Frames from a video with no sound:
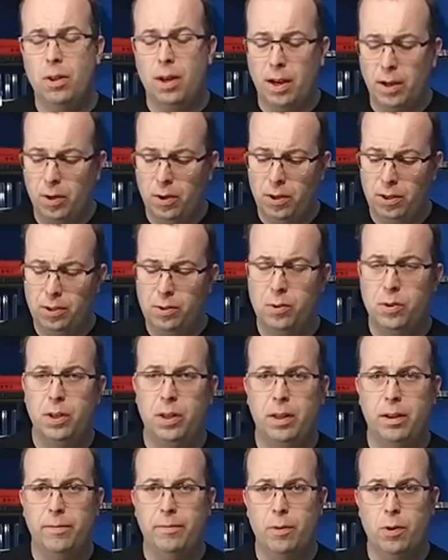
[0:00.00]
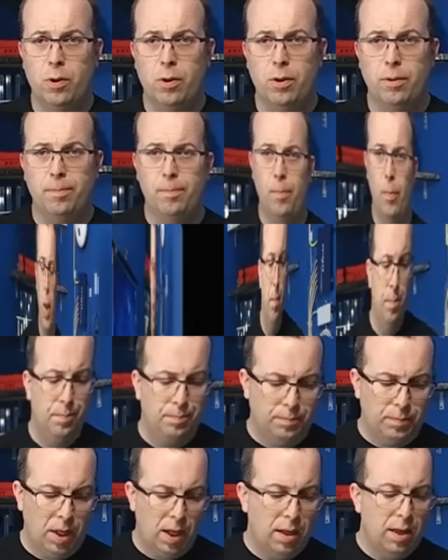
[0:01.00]
than I could using the inverter.
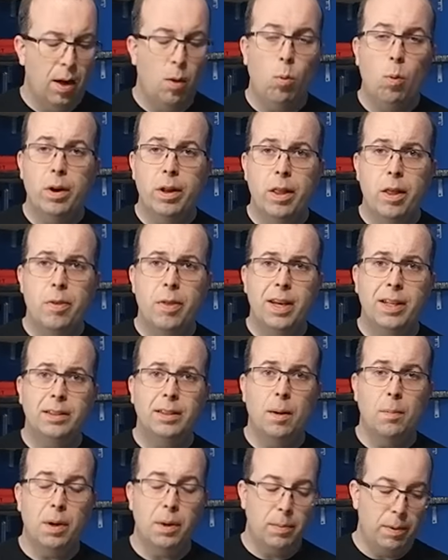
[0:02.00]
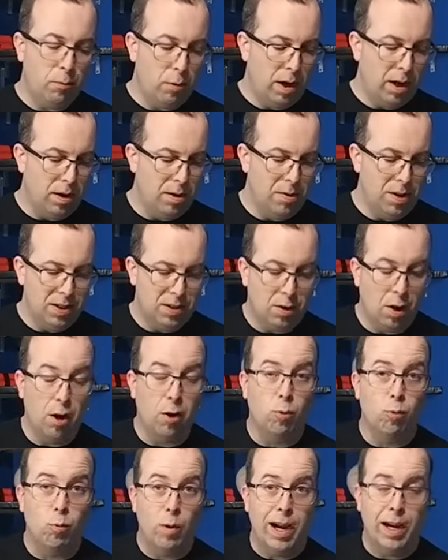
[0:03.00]
Now, one of the things I'm going to be running on this on
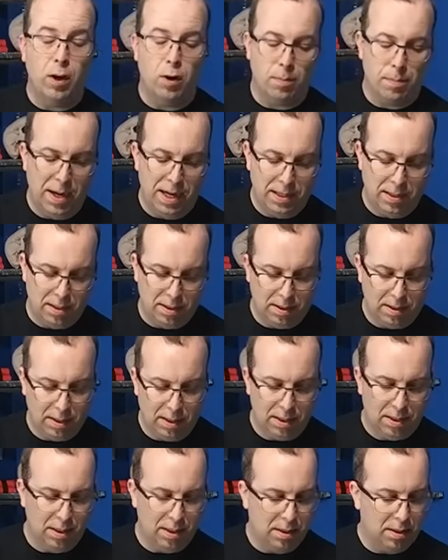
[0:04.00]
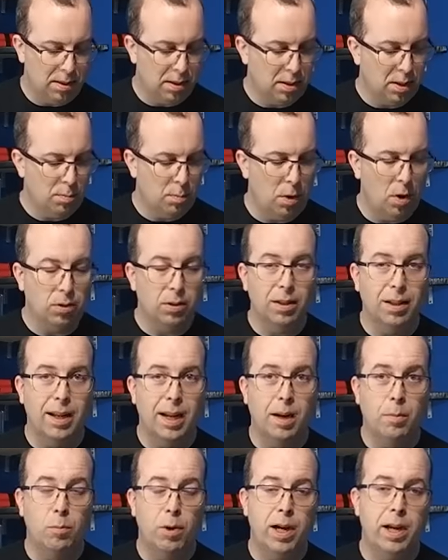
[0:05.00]
a regular basis is this small little
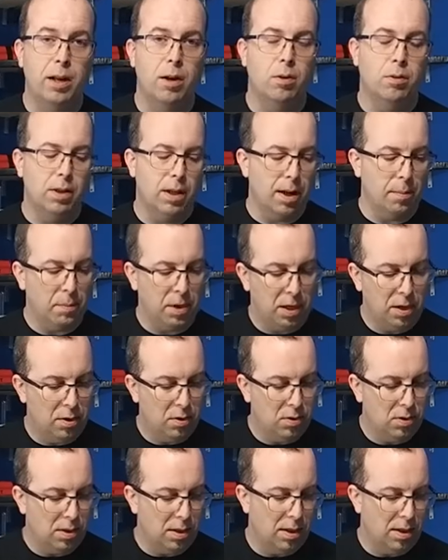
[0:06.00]
ham radio that I'm going to use.